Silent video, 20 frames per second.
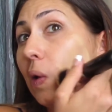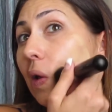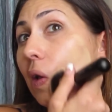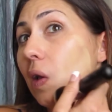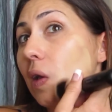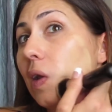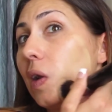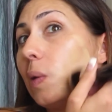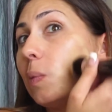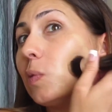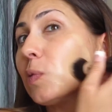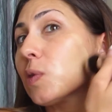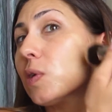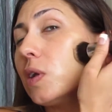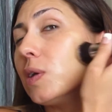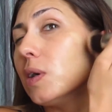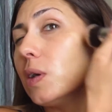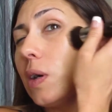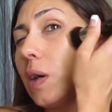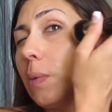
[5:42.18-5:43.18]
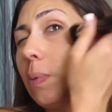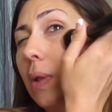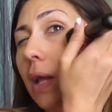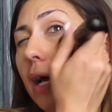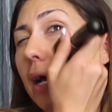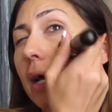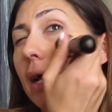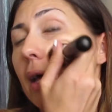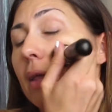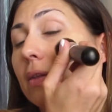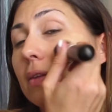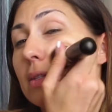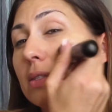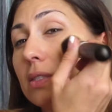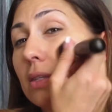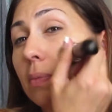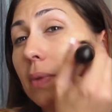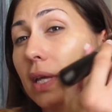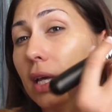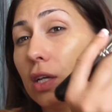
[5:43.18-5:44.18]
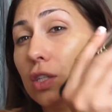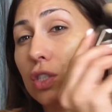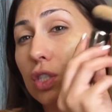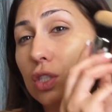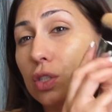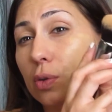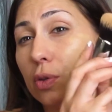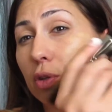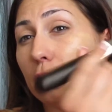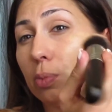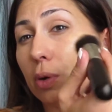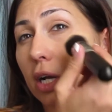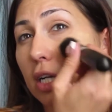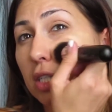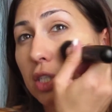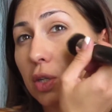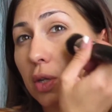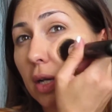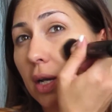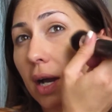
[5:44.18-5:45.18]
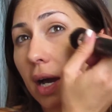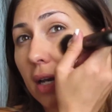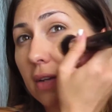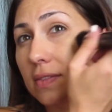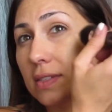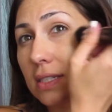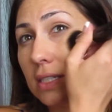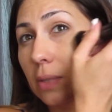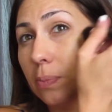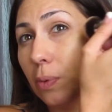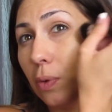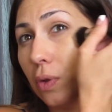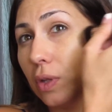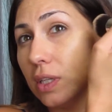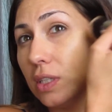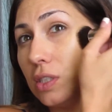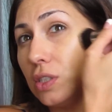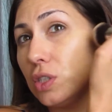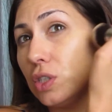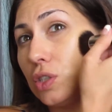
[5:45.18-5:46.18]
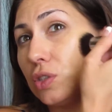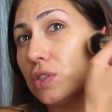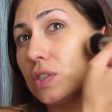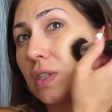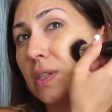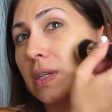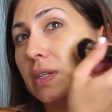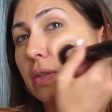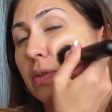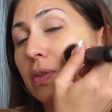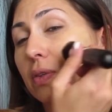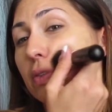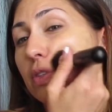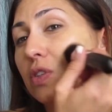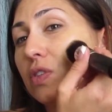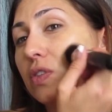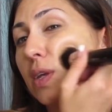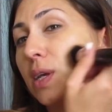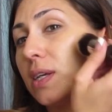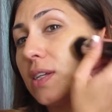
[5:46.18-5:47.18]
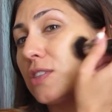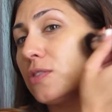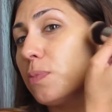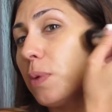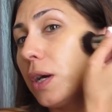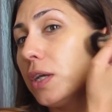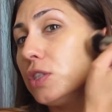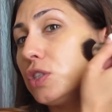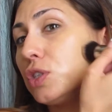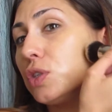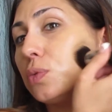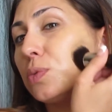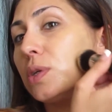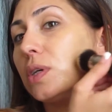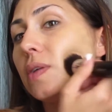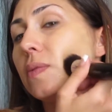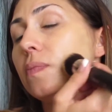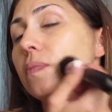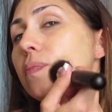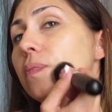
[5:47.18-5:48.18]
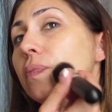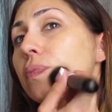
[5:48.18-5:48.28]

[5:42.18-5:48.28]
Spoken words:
And I'm just gonna apply it. And then something else you can do with your brush, you can kind of stipple into your skin. So just like a sponge you would,